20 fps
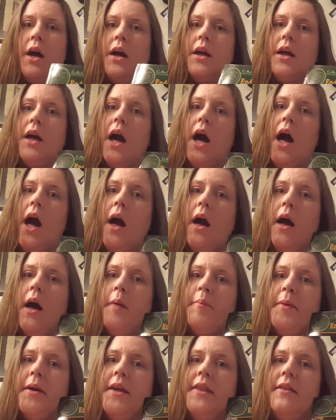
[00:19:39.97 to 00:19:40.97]

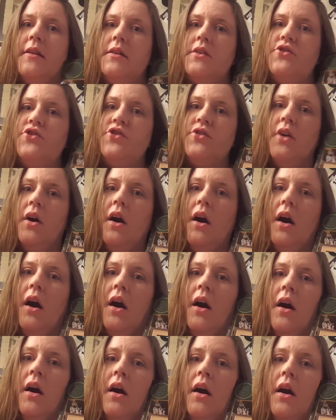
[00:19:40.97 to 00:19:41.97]
copy the
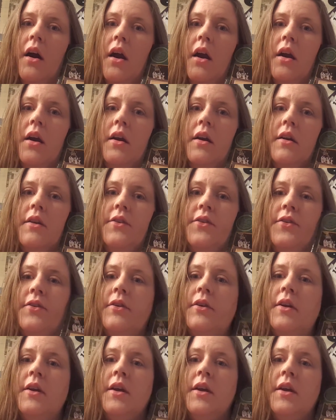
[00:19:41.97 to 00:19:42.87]
chart,